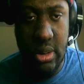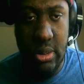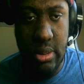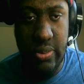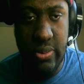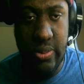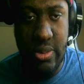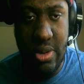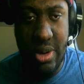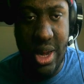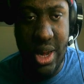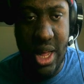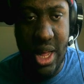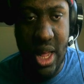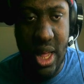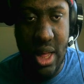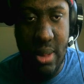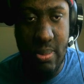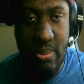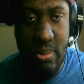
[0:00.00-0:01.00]
for
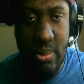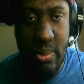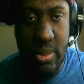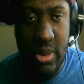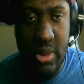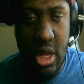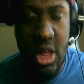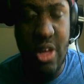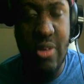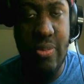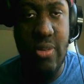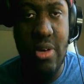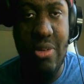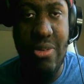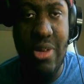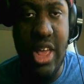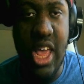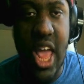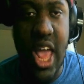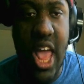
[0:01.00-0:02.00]
the you know for the
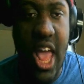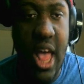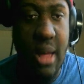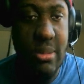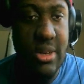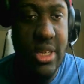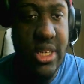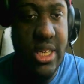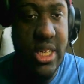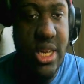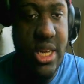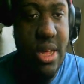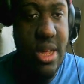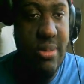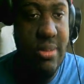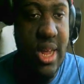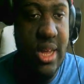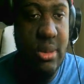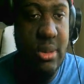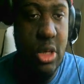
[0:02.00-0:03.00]
rehab and stuff
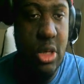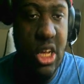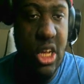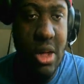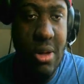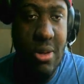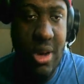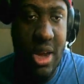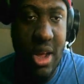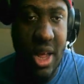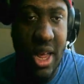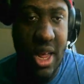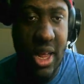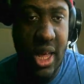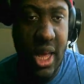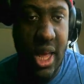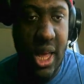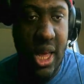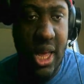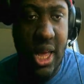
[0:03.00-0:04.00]
that's been going on
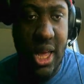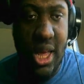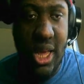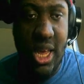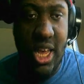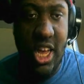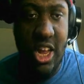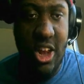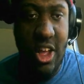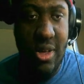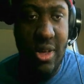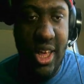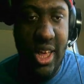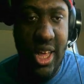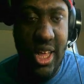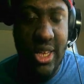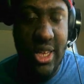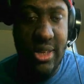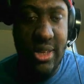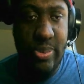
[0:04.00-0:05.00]
you know he
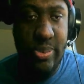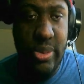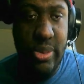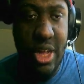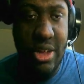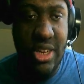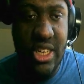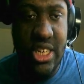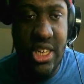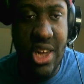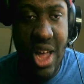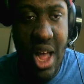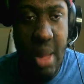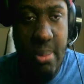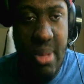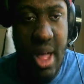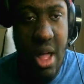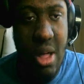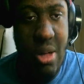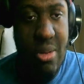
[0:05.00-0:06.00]
you know, he's talking
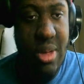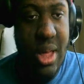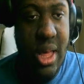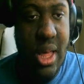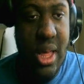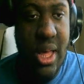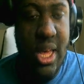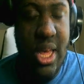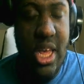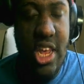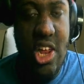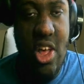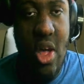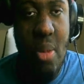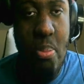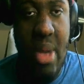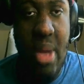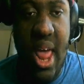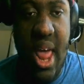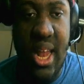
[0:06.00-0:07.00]
about, you know,
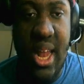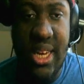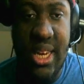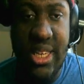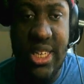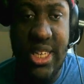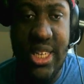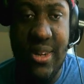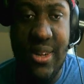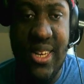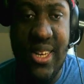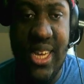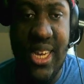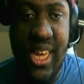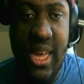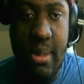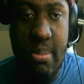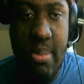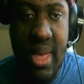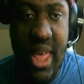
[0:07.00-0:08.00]
battling some
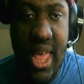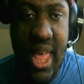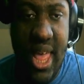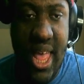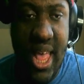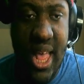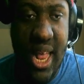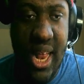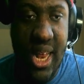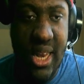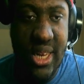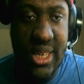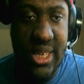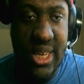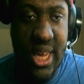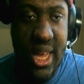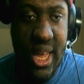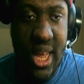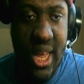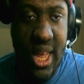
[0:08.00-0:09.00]
demons
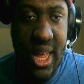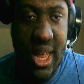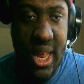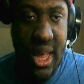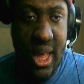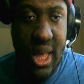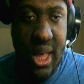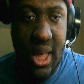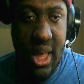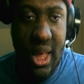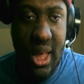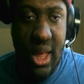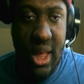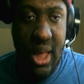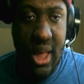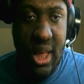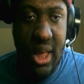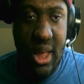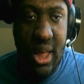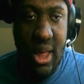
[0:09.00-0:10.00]
and
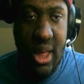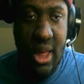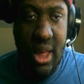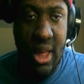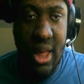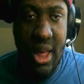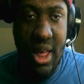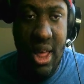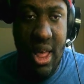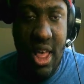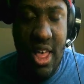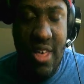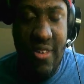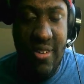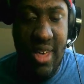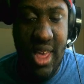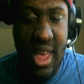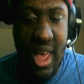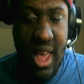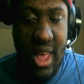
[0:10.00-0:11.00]

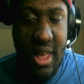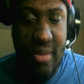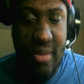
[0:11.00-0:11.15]
okay.